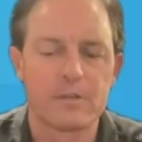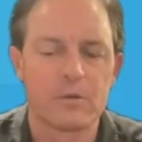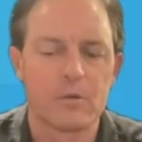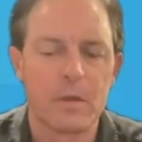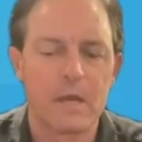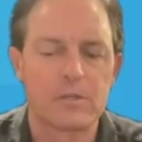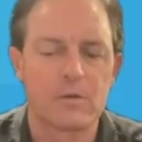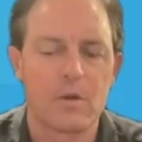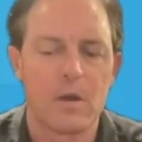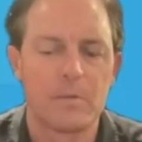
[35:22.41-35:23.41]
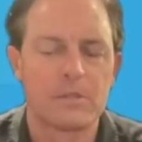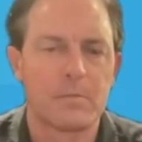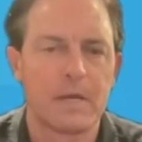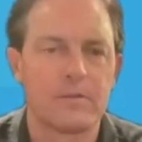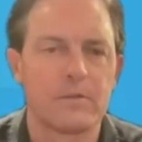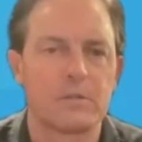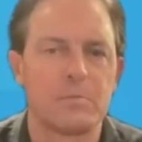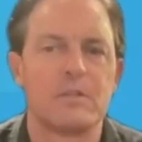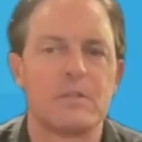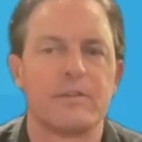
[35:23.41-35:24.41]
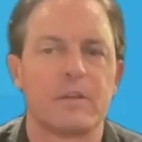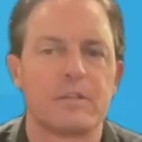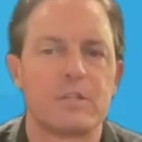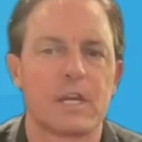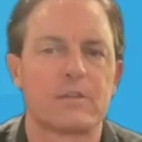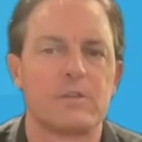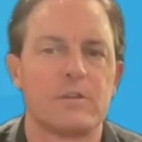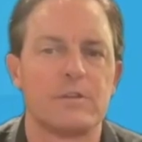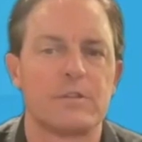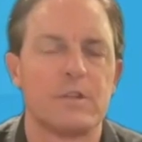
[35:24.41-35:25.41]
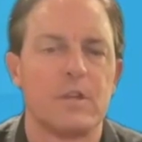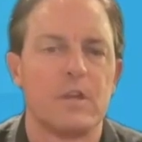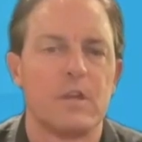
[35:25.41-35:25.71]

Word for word: just going back to your comments about the specific sectors,